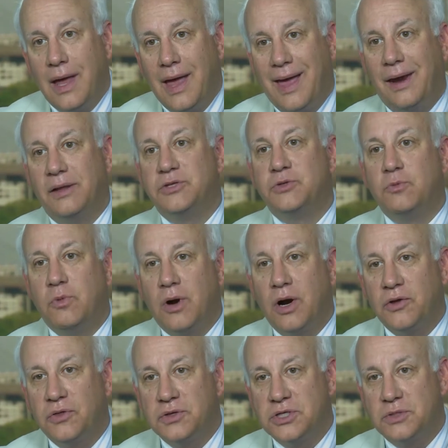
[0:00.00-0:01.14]
and it's
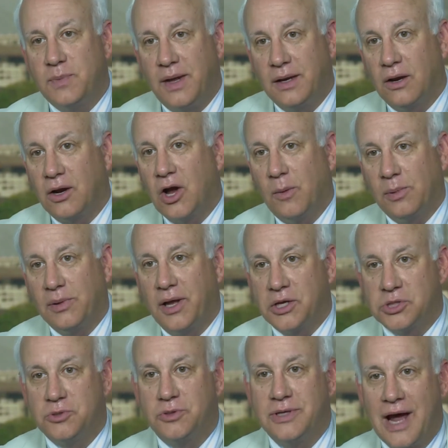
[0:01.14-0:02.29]
worth spending a couple
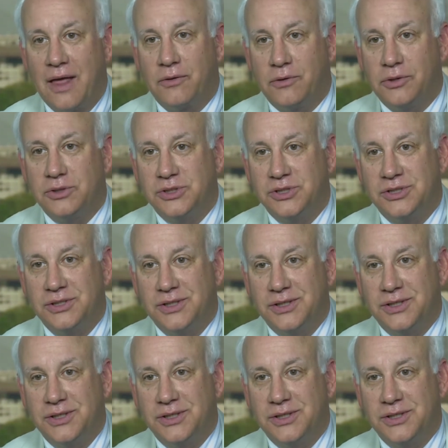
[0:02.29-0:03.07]
extra dollars.